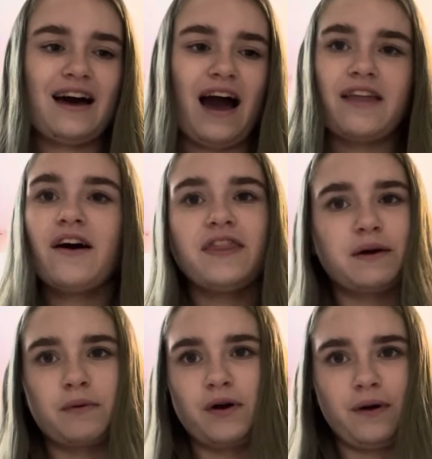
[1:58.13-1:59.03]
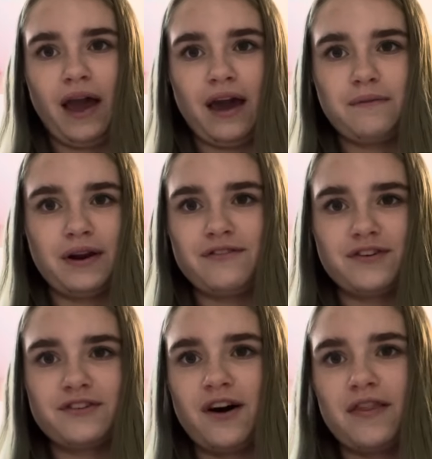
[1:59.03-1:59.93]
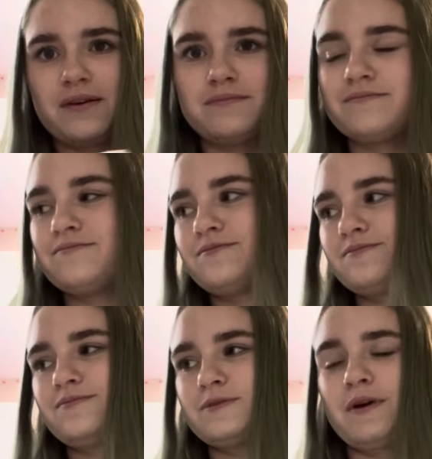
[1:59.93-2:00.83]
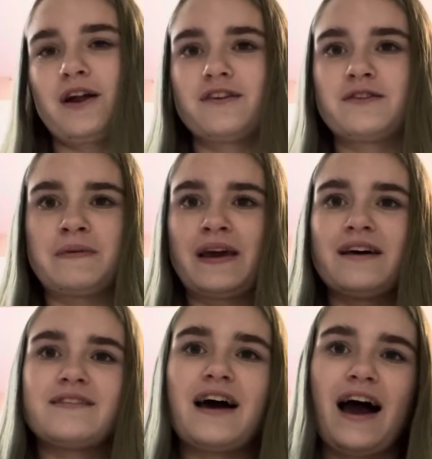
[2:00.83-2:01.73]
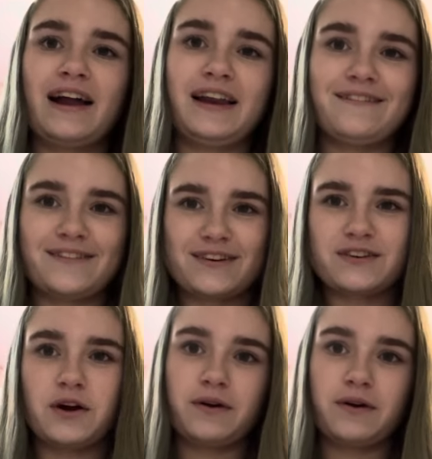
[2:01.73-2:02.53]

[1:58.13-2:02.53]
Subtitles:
I thought they were okay when I first got them, to be honest, because I'd never known